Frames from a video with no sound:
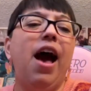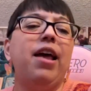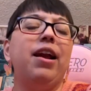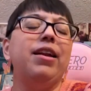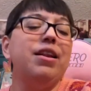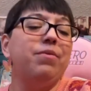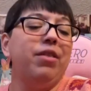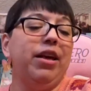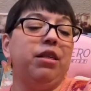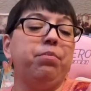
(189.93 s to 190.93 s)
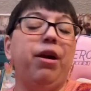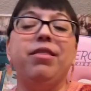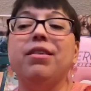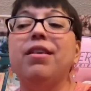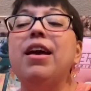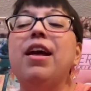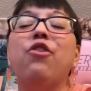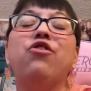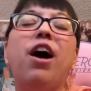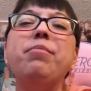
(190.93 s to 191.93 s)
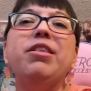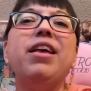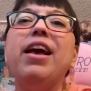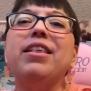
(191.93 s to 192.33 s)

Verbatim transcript: And I didn't really explain this. Shop Miss A